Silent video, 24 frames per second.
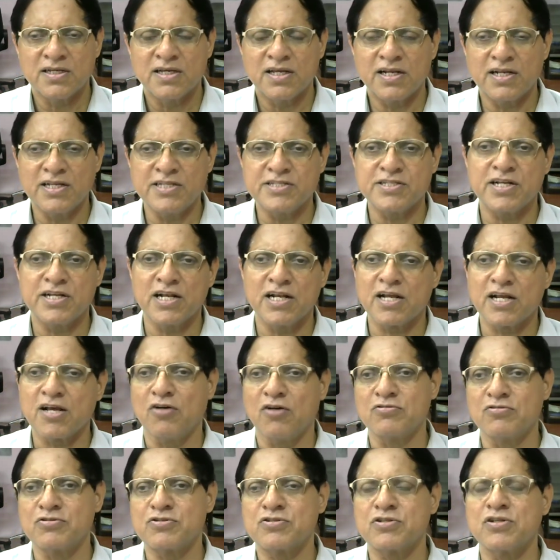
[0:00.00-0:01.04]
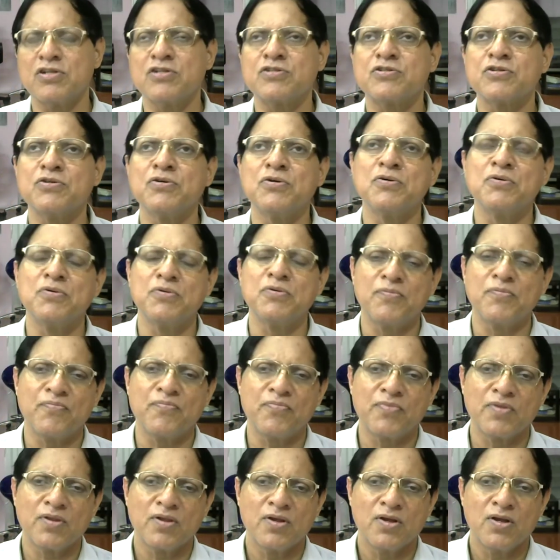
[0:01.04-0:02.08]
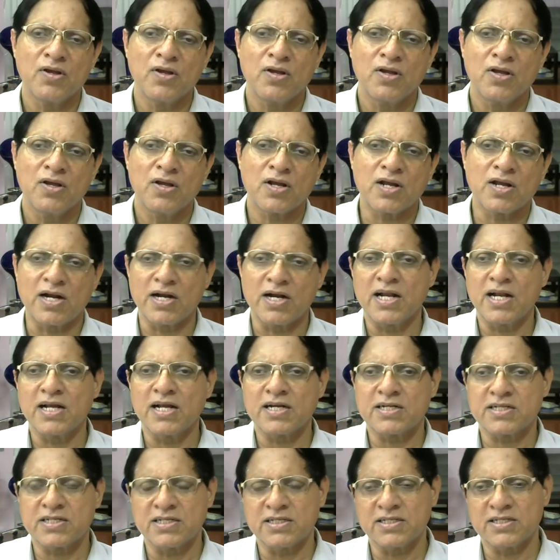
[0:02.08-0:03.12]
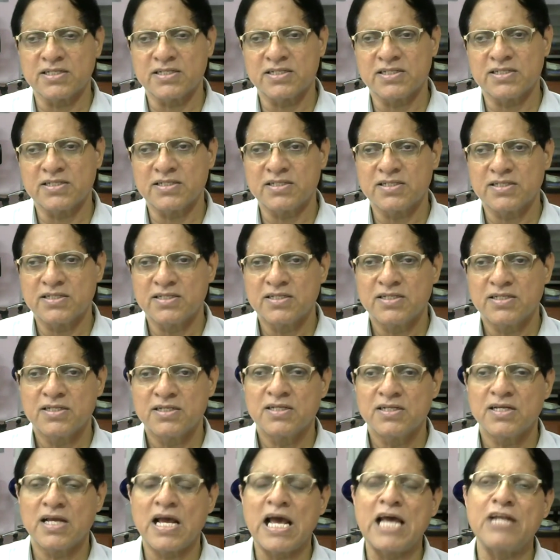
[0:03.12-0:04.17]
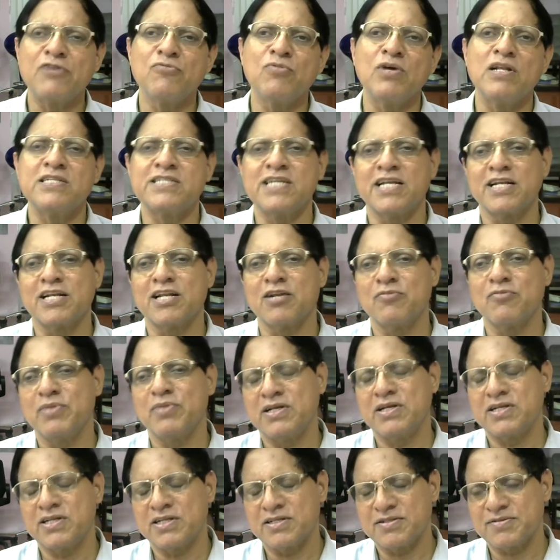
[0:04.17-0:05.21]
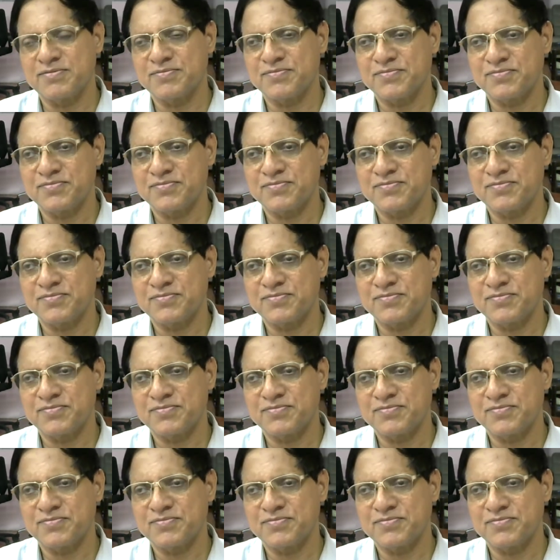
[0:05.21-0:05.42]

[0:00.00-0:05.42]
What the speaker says: Regional Council, to conduct an annual general meeting